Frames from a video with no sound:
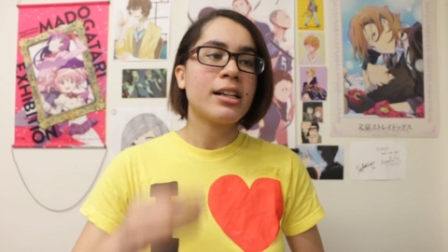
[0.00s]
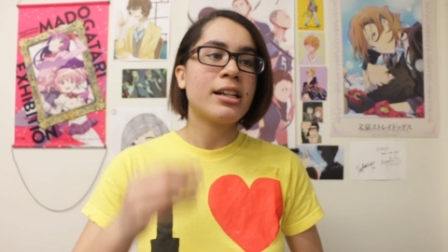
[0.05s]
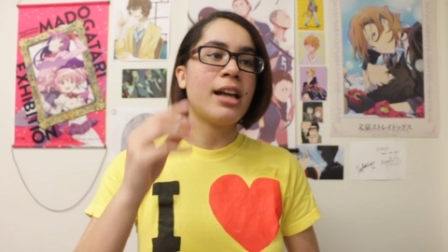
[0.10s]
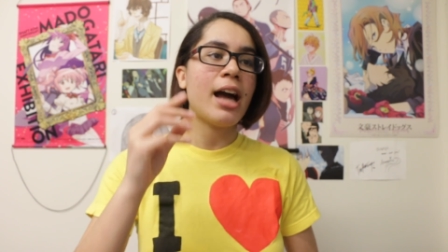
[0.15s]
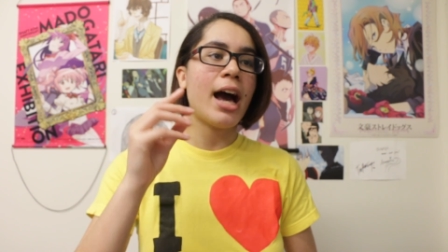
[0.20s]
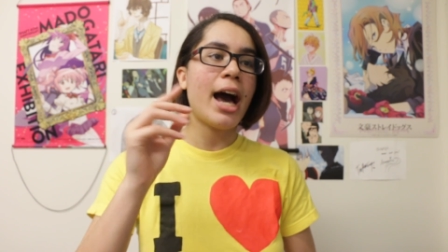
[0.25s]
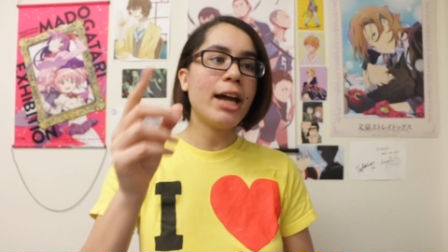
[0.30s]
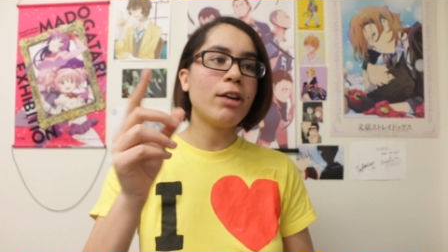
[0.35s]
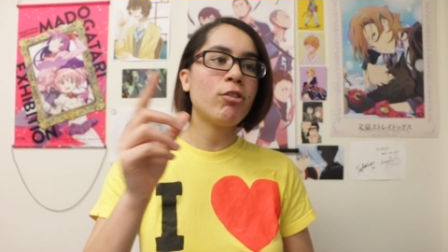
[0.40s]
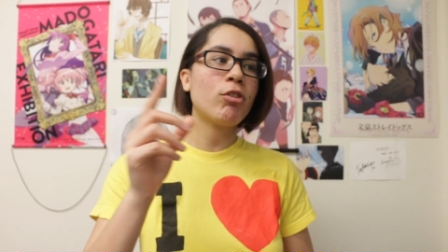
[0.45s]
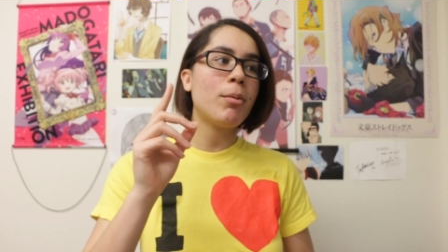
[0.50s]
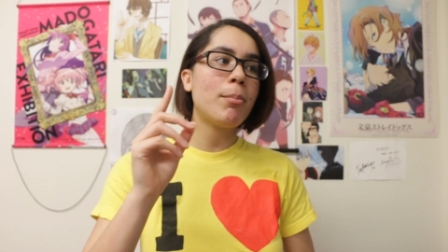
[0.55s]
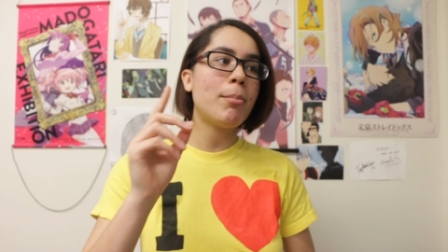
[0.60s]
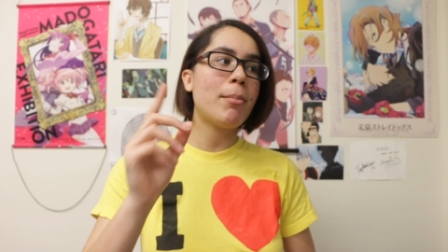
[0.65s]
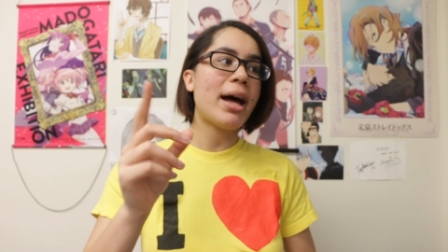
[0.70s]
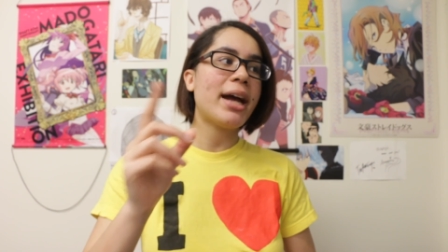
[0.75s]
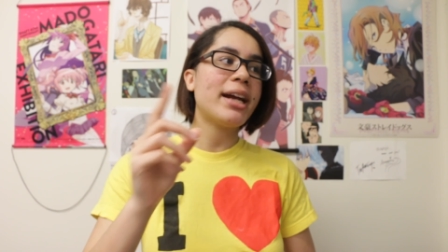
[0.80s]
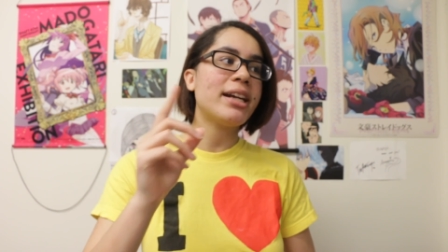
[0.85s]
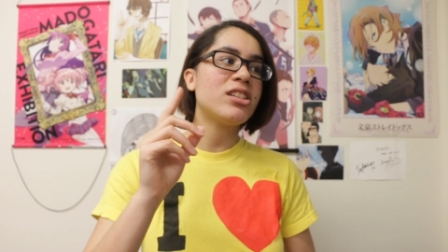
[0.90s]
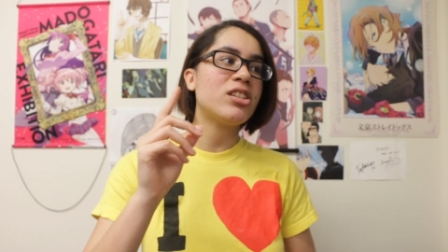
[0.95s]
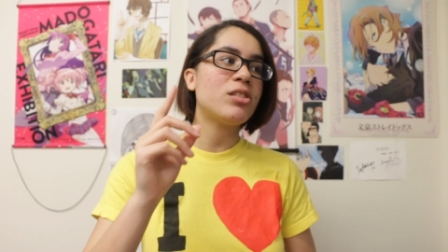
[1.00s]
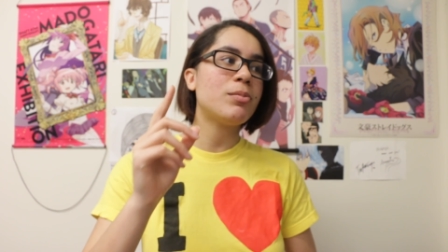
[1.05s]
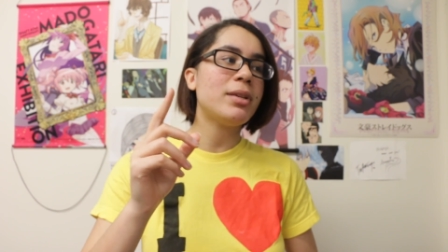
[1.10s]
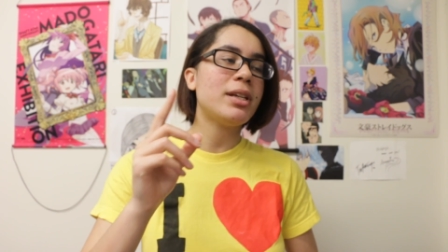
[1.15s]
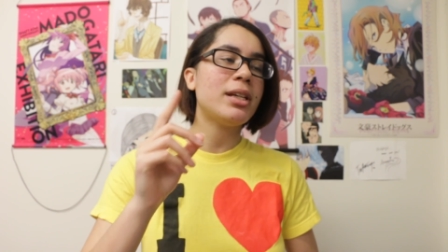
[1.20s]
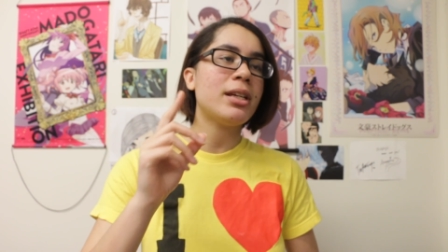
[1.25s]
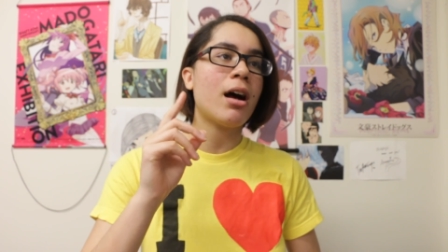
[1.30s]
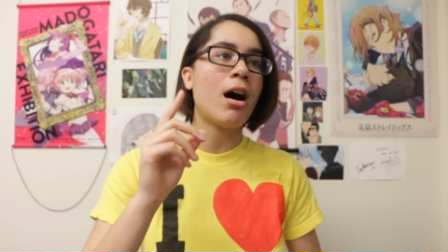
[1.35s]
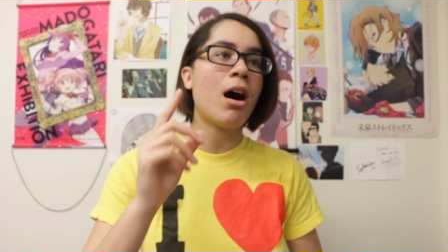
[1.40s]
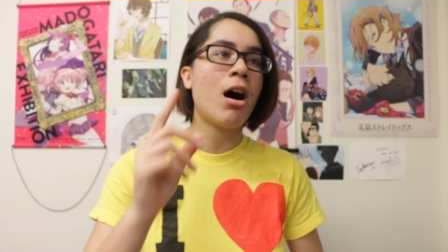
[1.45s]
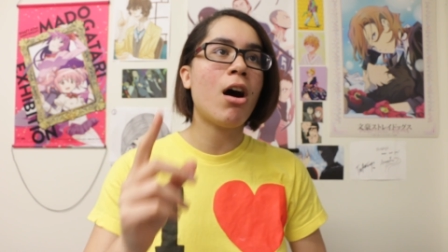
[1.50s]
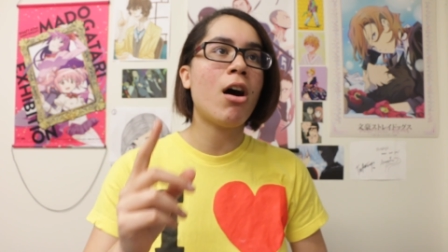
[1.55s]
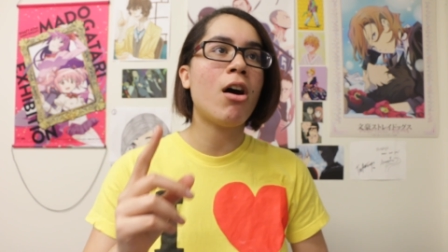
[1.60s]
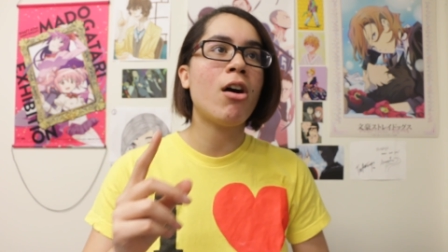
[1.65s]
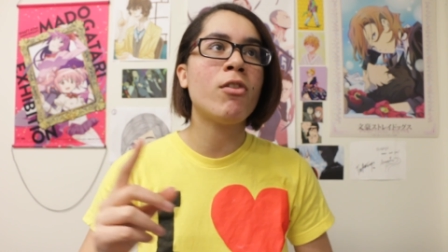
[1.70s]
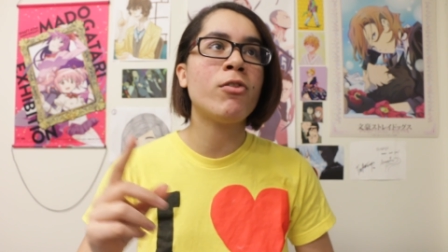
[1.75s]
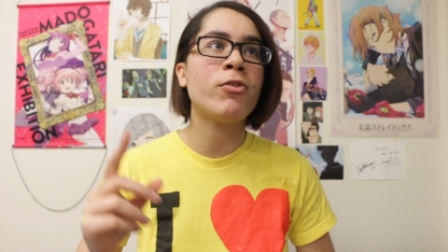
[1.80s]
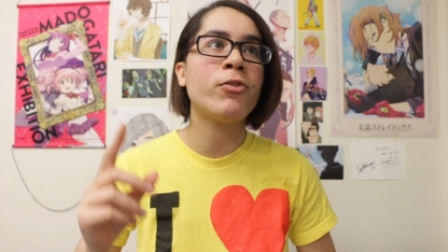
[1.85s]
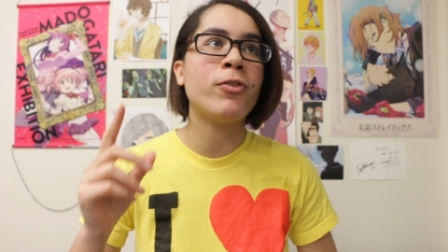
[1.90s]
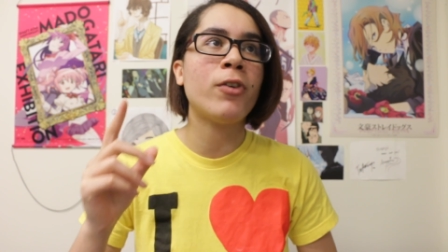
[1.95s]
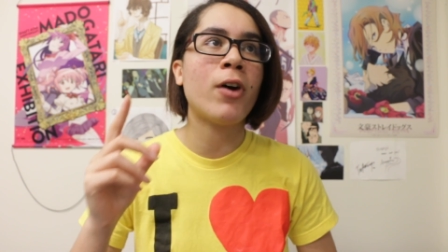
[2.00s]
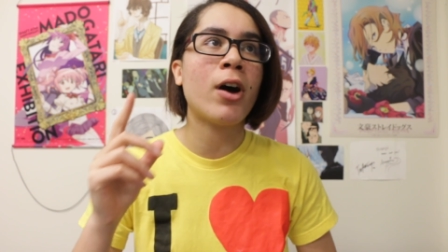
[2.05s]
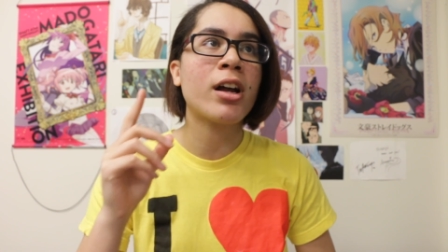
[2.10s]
kind of reminds me of